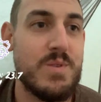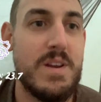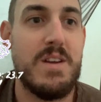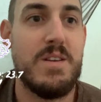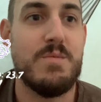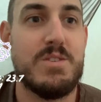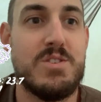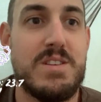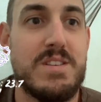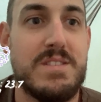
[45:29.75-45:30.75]
Trail, which
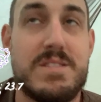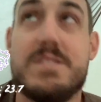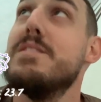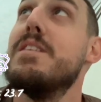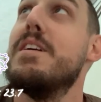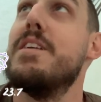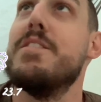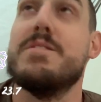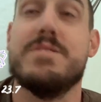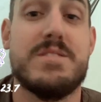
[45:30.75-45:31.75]
is
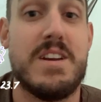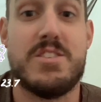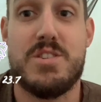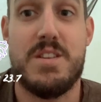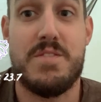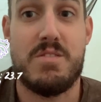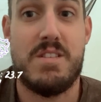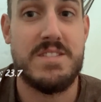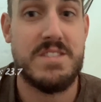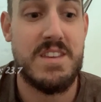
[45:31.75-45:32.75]
another section of the
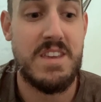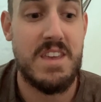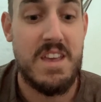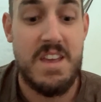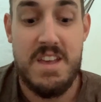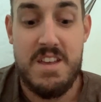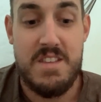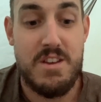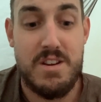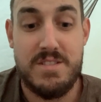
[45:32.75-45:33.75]
crosslink.
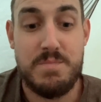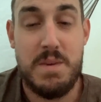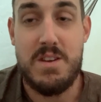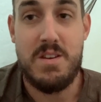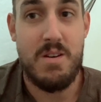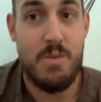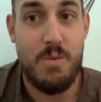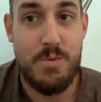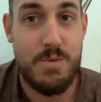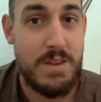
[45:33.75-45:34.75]
There's been
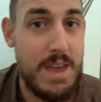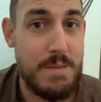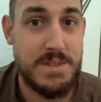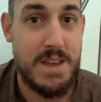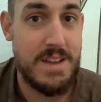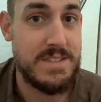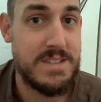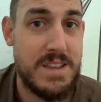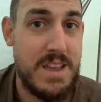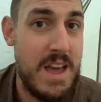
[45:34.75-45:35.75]
no
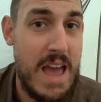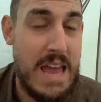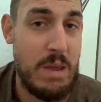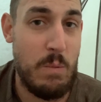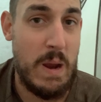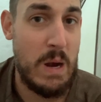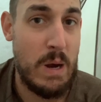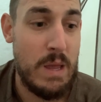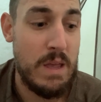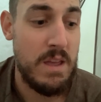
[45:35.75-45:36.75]
campsites
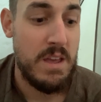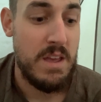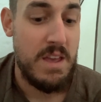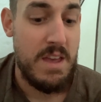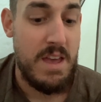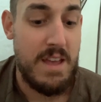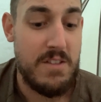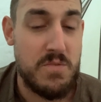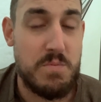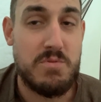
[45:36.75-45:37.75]
anywhere.
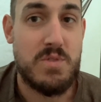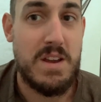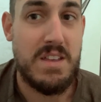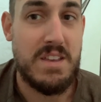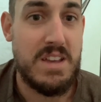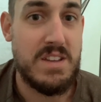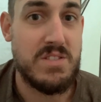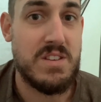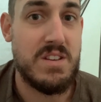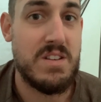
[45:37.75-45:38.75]
And Spruce Trail
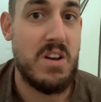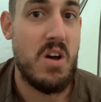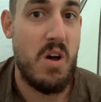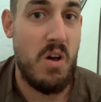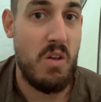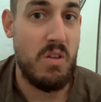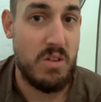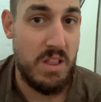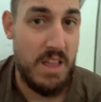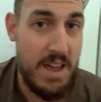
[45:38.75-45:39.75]
is all
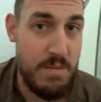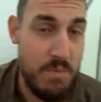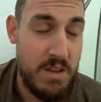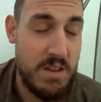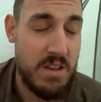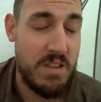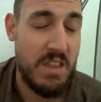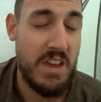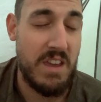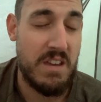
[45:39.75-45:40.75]
climb,
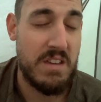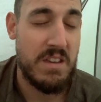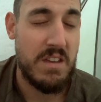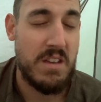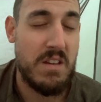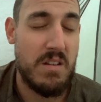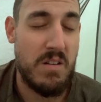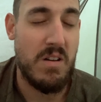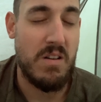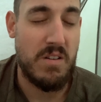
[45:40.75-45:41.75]
like
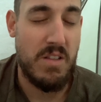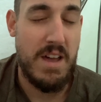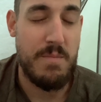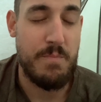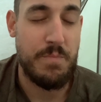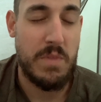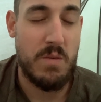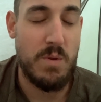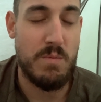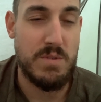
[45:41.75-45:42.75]
all climb. And
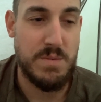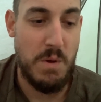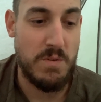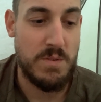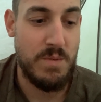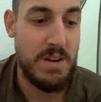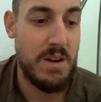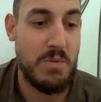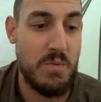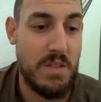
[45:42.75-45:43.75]
we were smoked. We ended
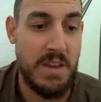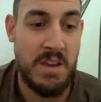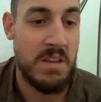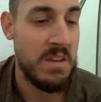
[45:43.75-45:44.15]
up doing like,